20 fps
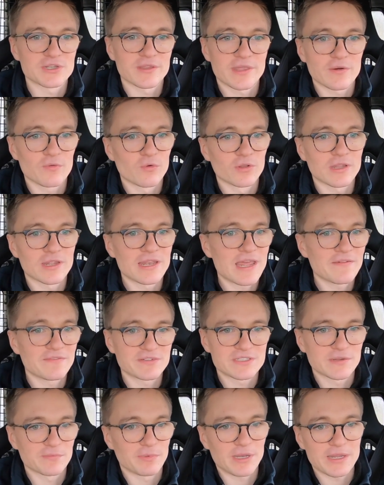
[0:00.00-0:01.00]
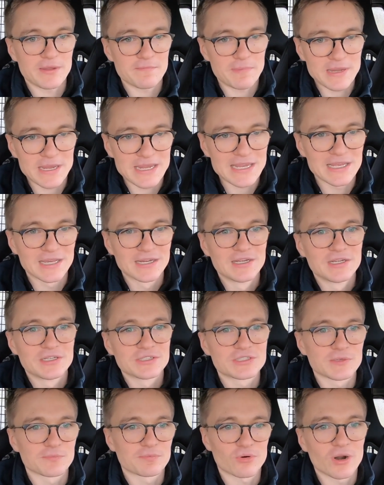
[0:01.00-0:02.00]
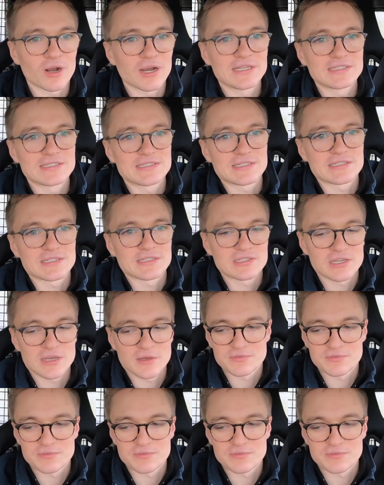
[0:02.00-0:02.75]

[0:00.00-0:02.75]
So there will inevitably be surprises in